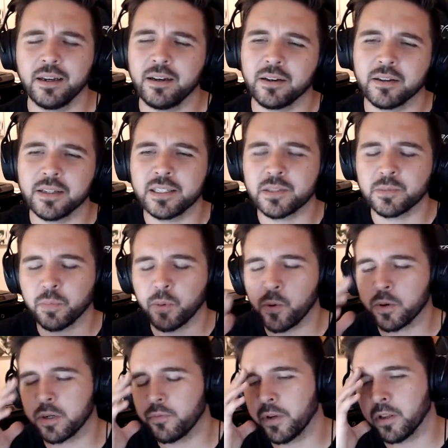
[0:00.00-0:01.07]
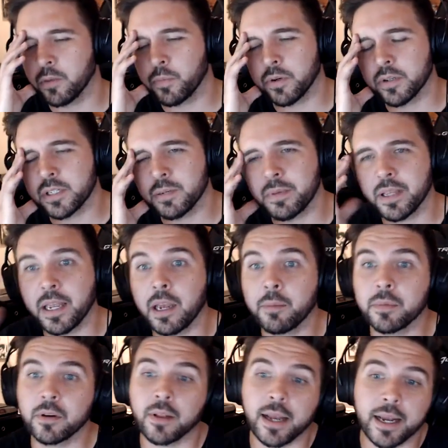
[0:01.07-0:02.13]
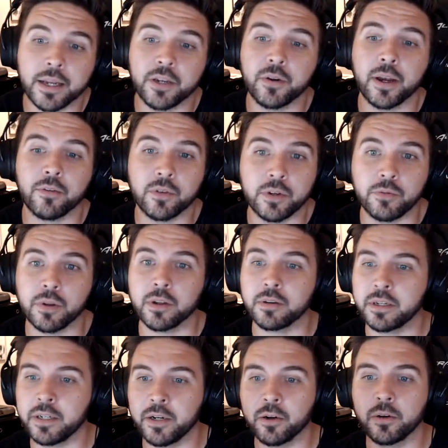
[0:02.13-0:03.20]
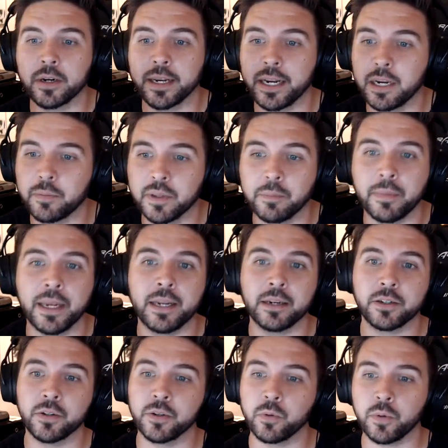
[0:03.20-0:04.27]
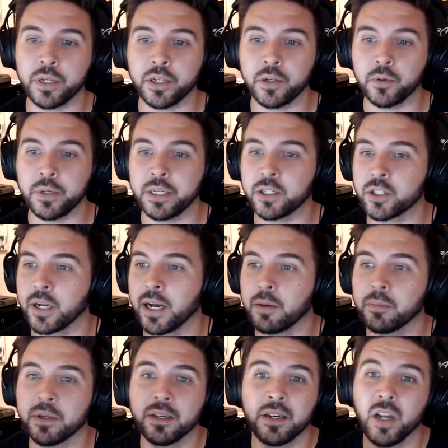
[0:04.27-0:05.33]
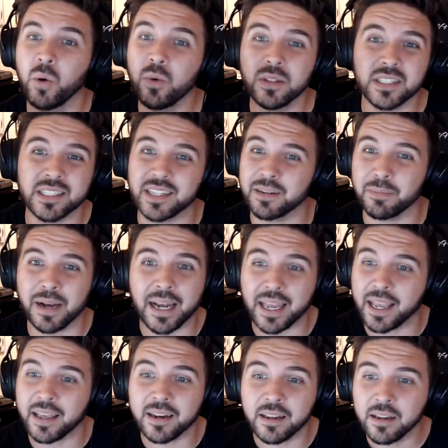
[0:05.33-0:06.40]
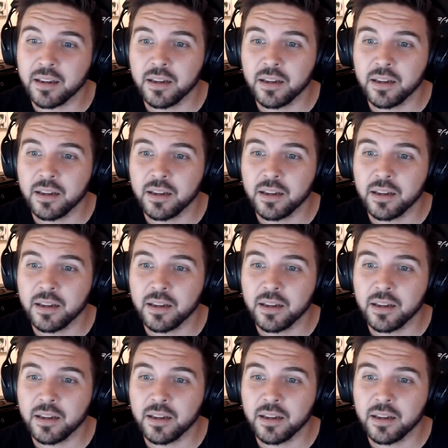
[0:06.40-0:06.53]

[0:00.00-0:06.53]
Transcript: these poor developers. I mean, I'm glad you have a game that made it to the Wii U eShop, but no one's gonna buy it.